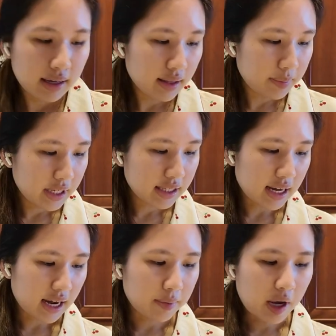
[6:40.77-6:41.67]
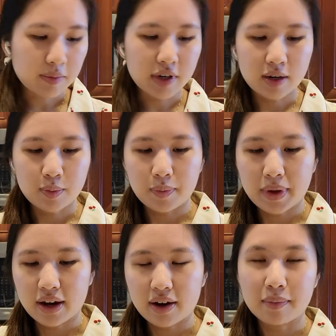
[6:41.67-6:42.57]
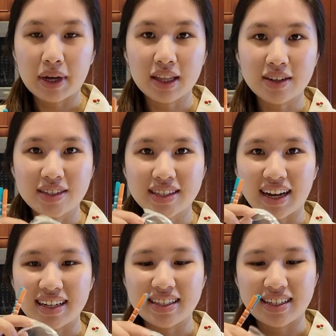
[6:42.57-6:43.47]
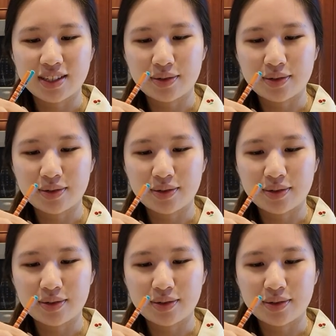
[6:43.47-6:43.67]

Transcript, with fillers: In the meantime, I'm gonna prepare my little side dish,